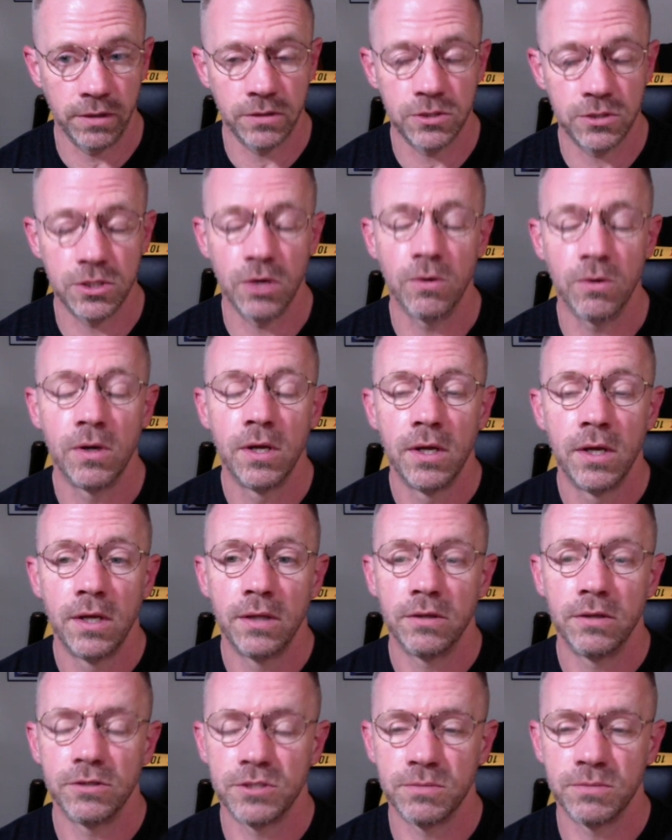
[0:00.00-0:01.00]
So
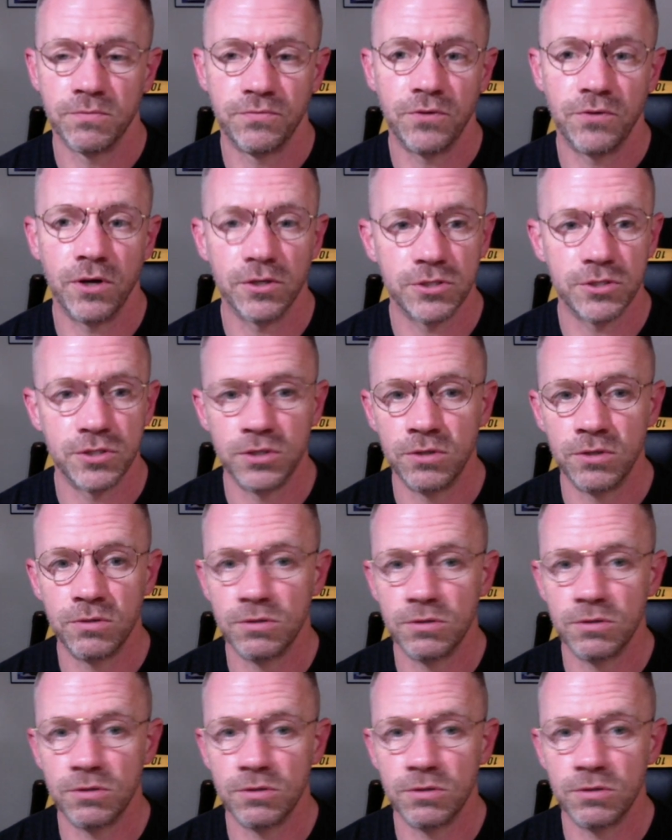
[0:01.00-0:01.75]
there's some false news,